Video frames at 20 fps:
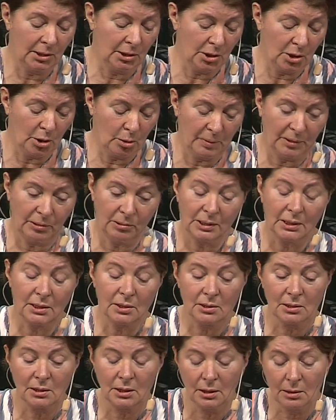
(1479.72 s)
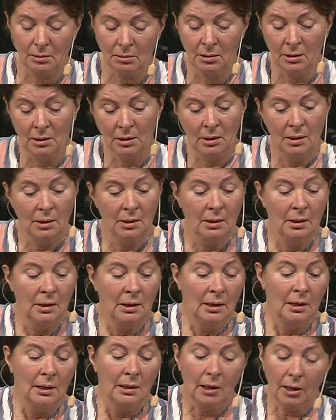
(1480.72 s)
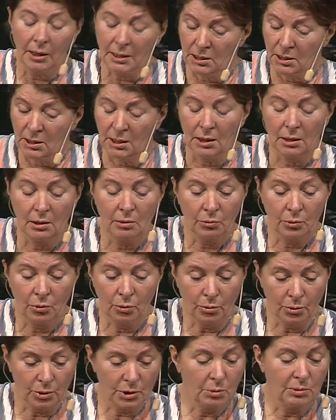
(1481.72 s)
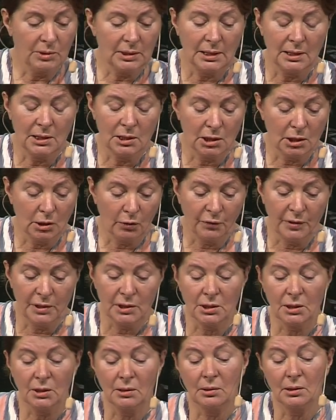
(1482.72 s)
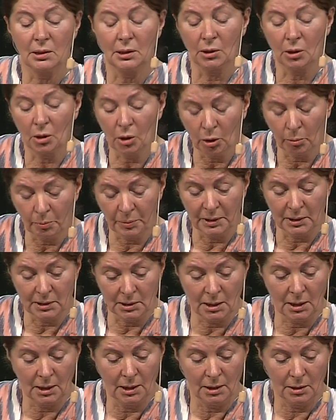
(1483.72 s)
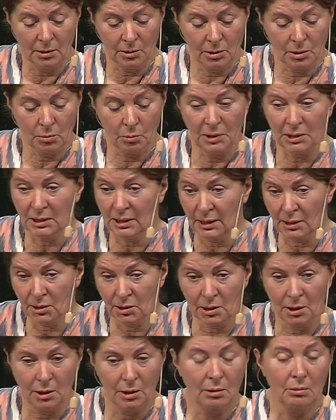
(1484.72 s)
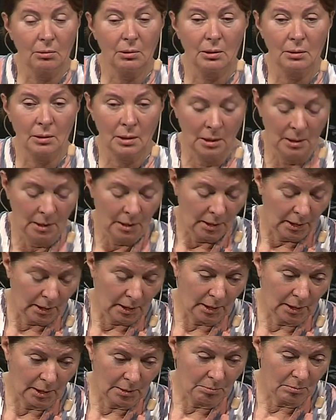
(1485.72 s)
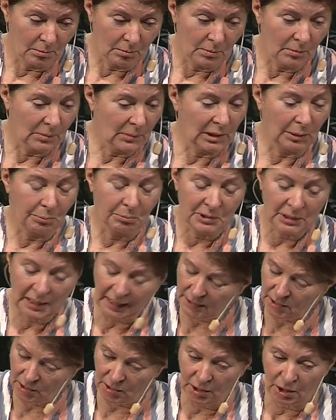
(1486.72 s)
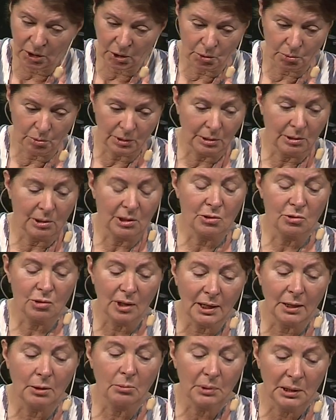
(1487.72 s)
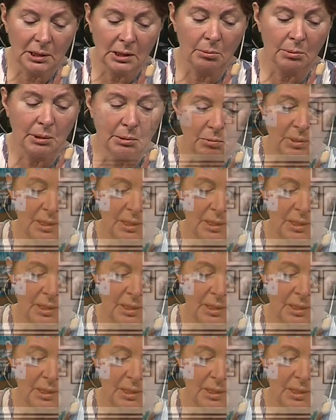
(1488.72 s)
in a new building. So lighting, of course, was energy efficient, the carpet tiles were Desso, um, the textiles were Kvadrat. You know, we